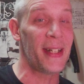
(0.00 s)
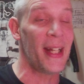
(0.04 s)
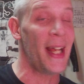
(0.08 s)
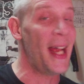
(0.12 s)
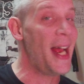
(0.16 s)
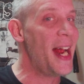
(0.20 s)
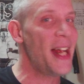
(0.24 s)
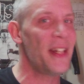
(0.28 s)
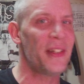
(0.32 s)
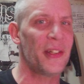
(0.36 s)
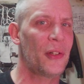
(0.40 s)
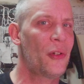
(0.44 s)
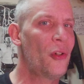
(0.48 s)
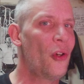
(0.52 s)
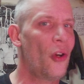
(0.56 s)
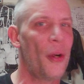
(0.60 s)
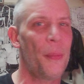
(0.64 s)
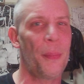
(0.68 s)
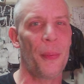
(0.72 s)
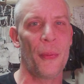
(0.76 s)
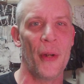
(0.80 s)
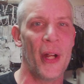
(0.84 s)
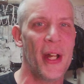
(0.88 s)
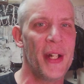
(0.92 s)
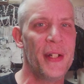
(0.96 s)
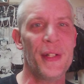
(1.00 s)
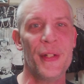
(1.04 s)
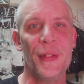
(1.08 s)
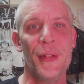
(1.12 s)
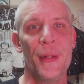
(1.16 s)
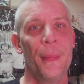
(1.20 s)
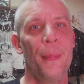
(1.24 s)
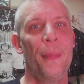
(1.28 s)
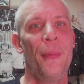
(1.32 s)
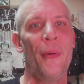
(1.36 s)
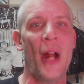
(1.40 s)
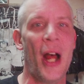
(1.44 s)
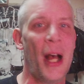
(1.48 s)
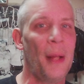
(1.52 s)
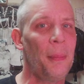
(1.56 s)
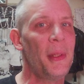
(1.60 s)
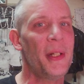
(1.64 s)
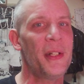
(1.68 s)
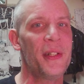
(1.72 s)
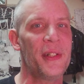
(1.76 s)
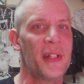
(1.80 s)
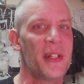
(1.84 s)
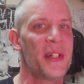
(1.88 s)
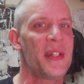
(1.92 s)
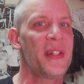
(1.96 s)
as a corporation, they're
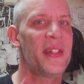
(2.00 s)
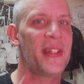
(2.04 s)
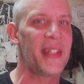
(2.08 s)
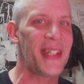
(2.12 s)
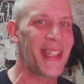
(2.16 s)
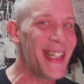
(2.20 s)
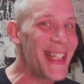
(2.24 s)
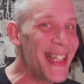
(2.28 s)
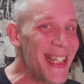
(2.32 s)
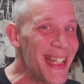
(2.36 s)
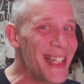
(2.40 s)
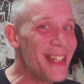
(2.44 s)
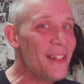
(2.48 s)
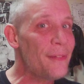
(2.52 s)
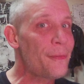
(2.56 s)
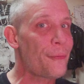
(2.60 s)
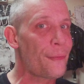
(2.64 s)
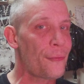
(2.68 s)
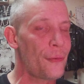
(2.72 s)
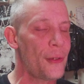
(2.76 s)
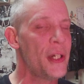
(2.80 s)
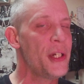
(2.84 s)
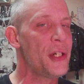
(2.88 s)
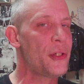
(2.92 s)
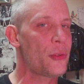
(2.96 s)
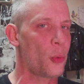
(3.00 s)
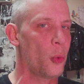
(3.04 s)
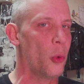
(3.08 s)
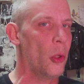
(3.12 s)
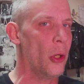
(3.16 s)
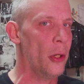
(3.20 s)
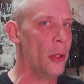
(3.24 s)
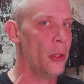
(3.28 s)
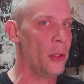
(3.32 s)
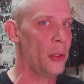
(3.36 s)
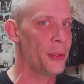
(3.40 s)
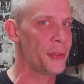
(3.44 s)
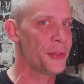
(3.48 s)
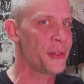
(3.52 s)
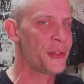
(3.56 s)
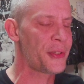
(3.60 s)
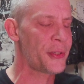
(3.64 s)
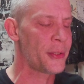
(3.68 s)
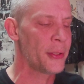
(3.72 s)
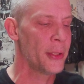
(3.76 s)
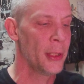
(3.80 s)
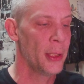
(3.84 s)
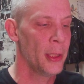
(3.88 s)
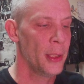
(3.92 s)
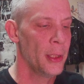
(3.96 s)
probably just seeding fringe
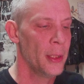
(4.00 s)
worlds